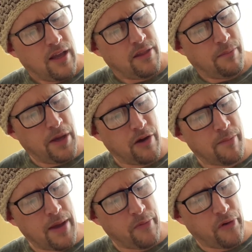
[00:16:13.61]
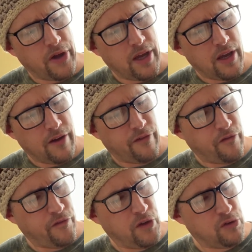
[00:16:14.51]
the mere memory of a
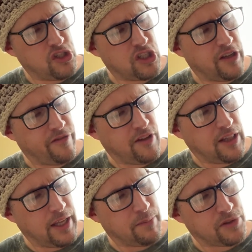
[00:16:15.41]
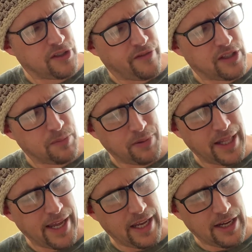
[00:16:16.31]
fugitive glimpse of his
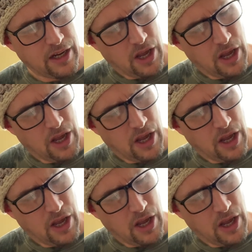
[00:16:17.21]
plain